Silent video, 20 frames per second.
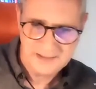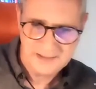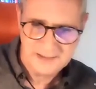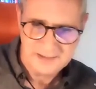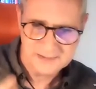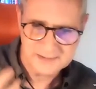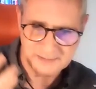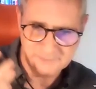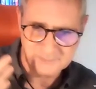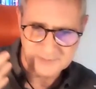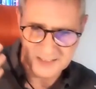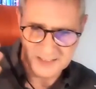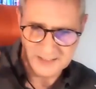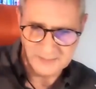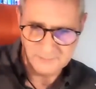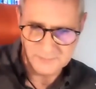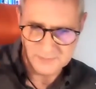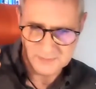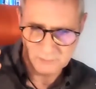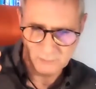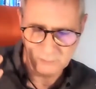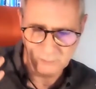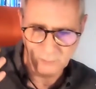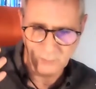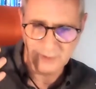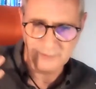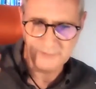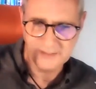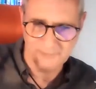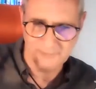sometimes
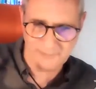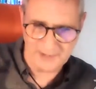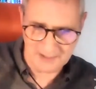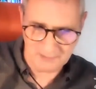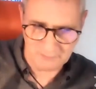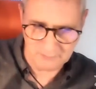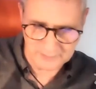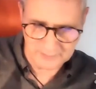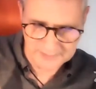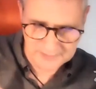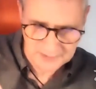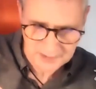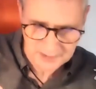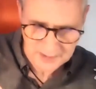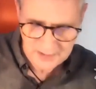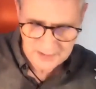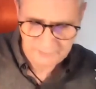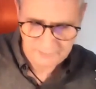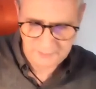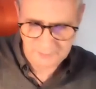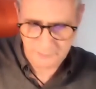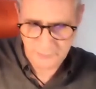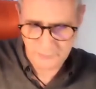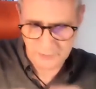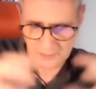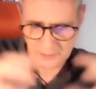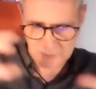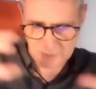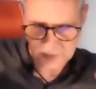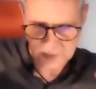worry about is if you
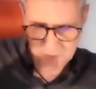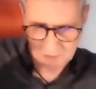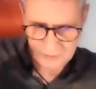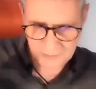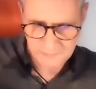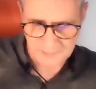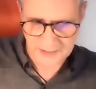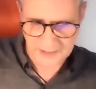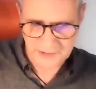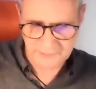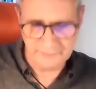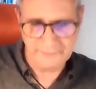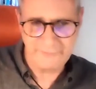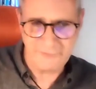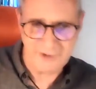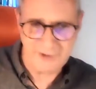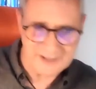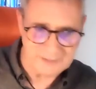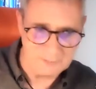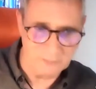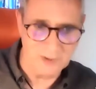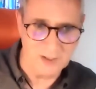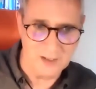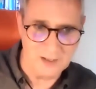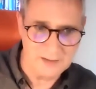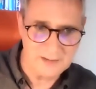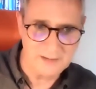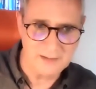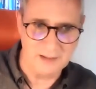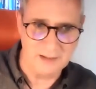put too much of a
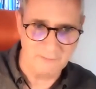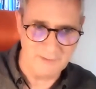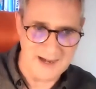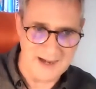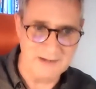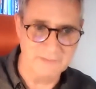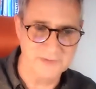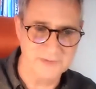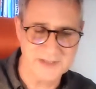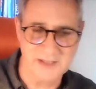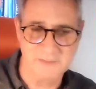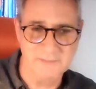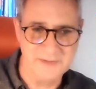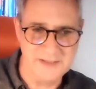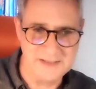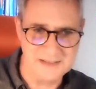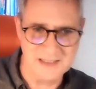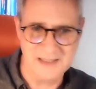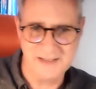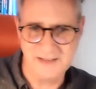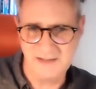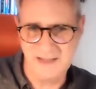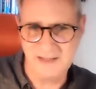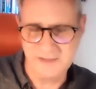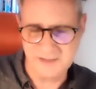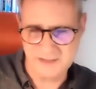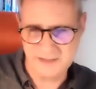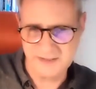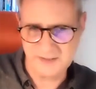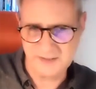framework around some of these, like
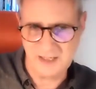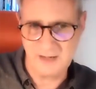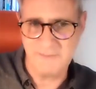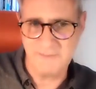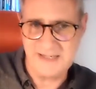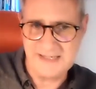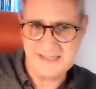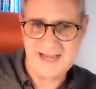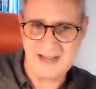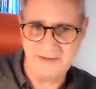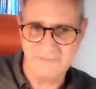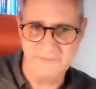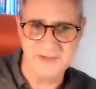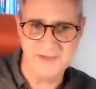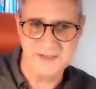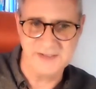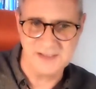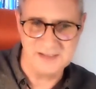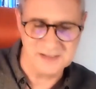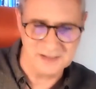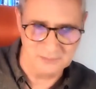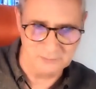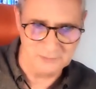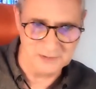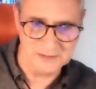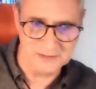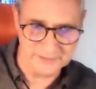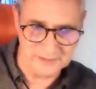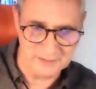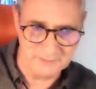there's so many canvases in the
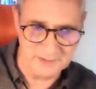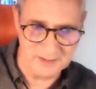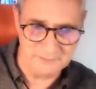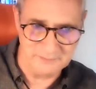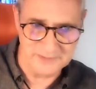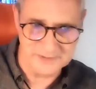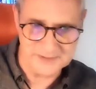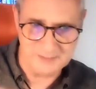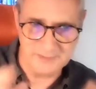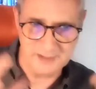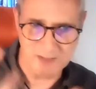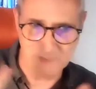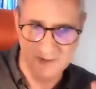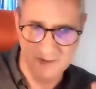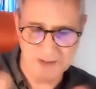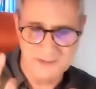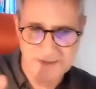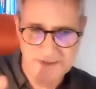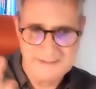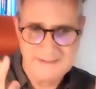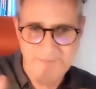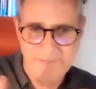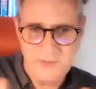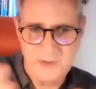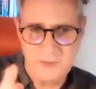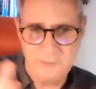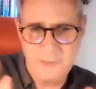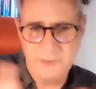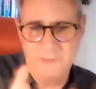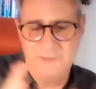world at the moment. Some of them are,
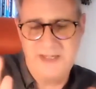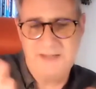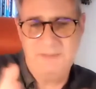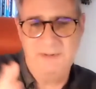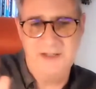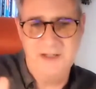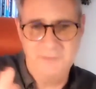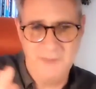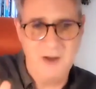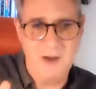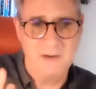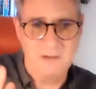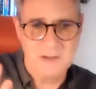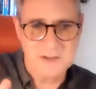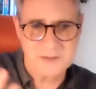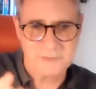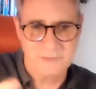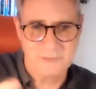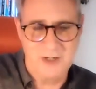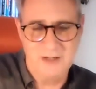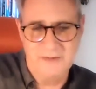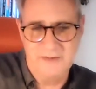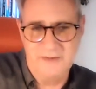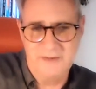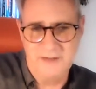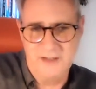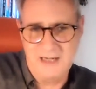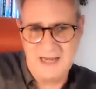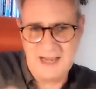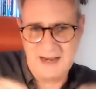you put people in a box rather
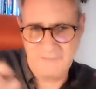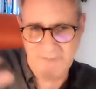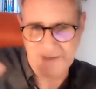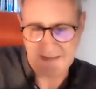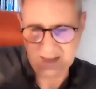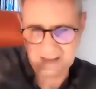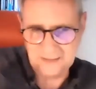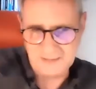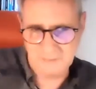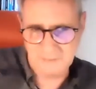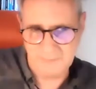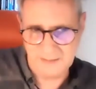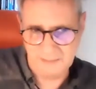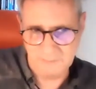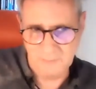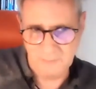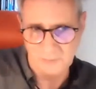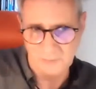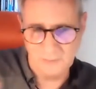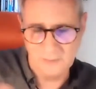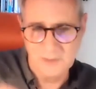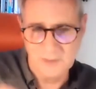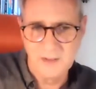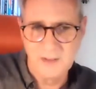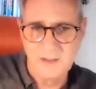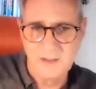than allowing a little bit more